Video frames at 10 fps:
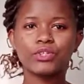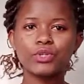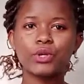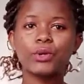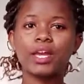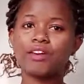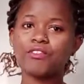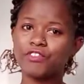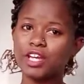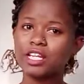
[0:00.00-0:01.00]
So you can
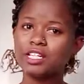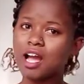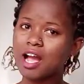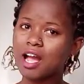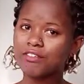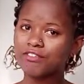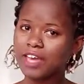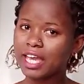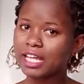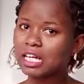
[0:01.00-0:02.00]
avoid
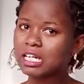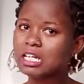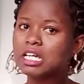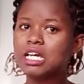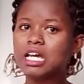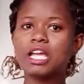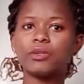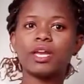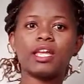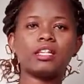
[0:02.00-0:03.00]
caffeine,
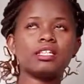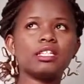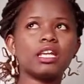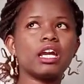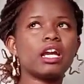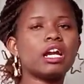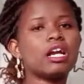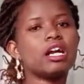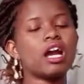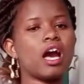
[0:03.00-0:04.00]
and you can take
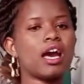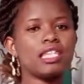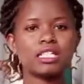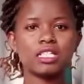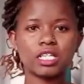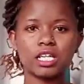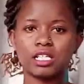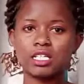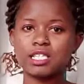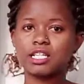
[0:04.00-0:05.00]
other
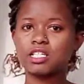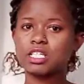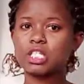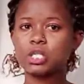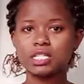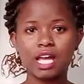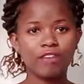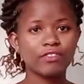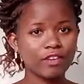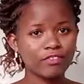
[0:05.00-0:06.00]
drinks that don't
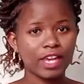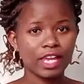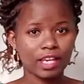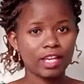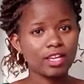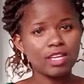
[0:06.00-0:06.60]
have caffeine.